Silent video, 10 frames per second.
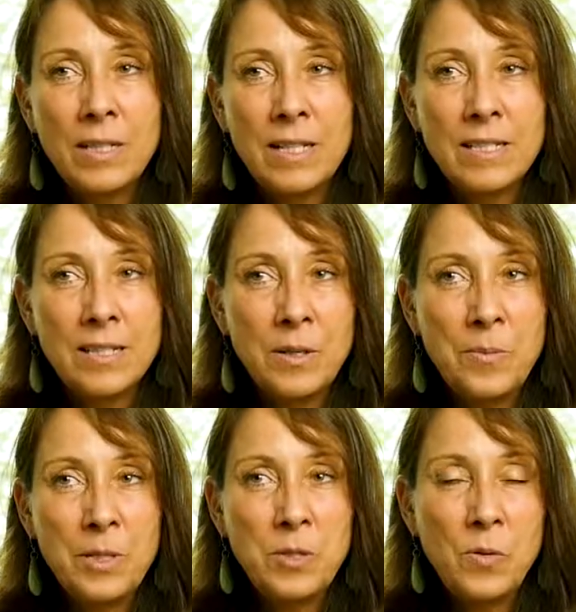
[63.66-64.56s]
that's in their
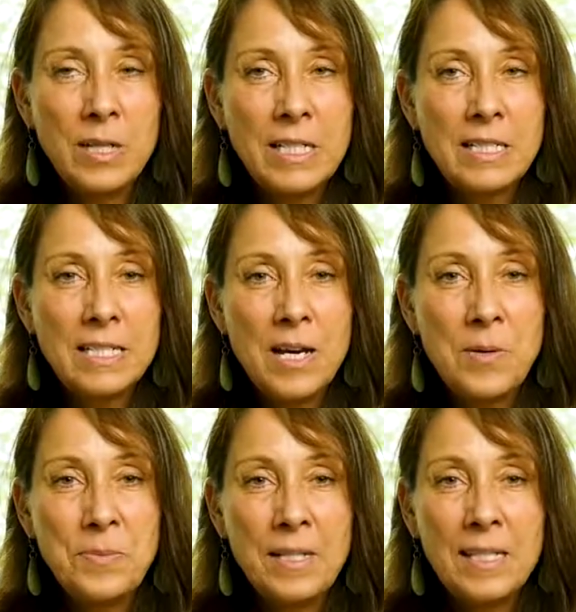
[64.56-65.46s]
mid-20s tell
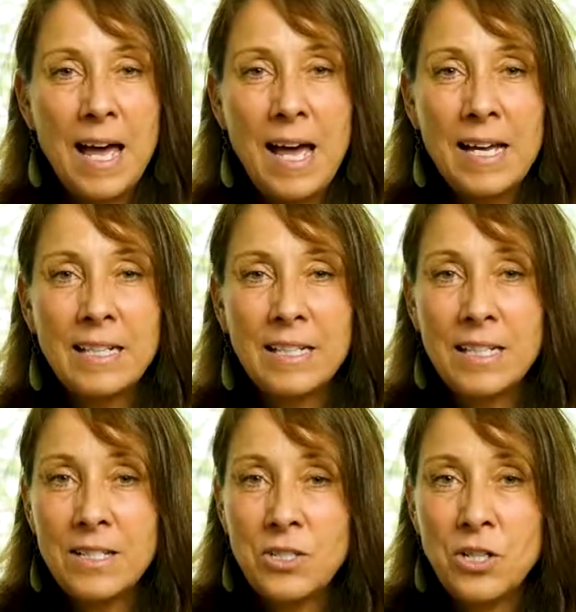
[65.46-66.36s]
me that
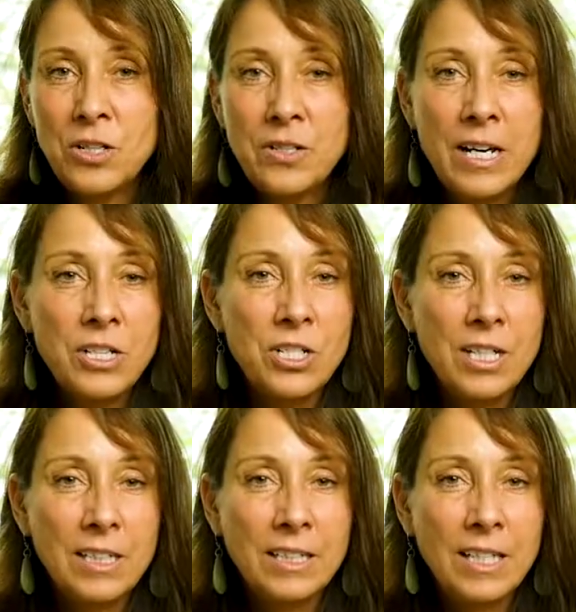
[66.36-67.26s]
his
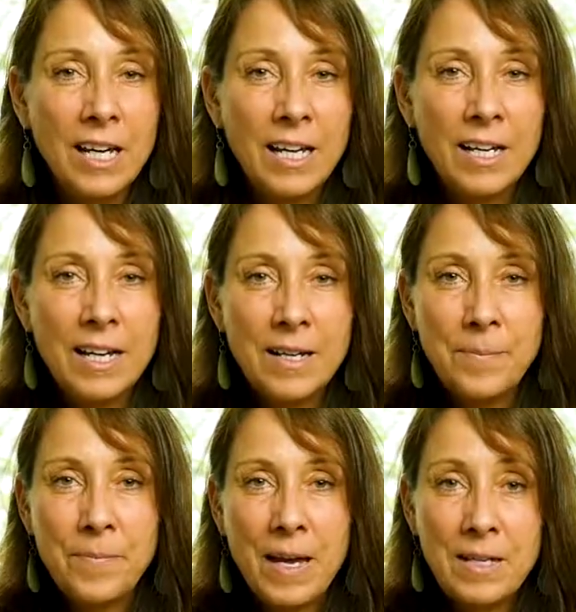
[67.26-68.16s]
generation
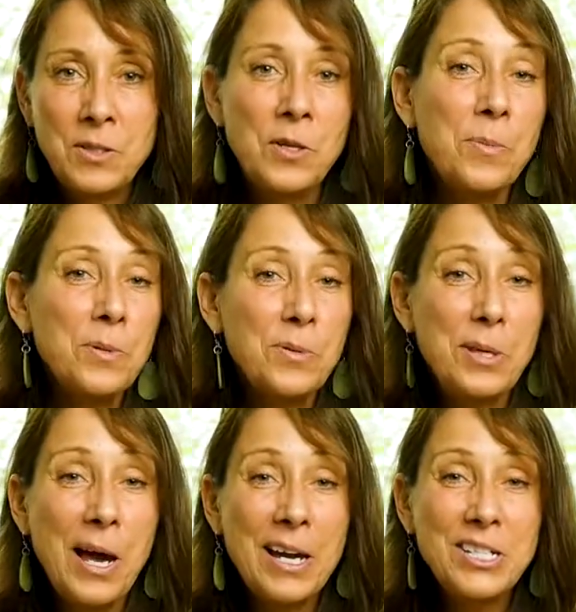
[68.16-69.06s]
has trouble
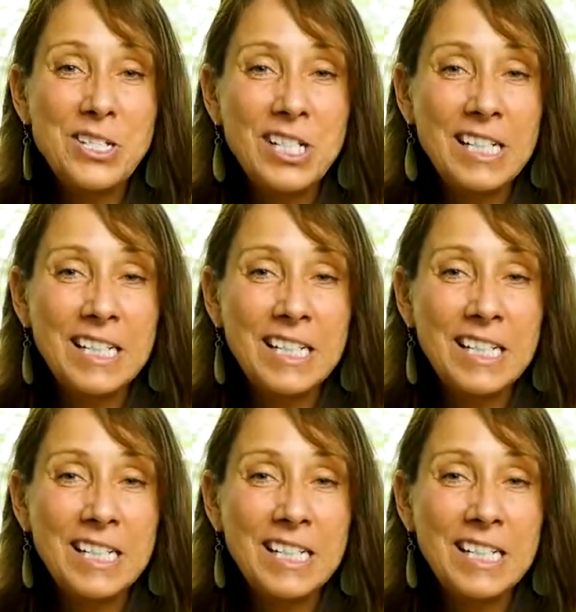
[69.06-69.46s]
with hygiene,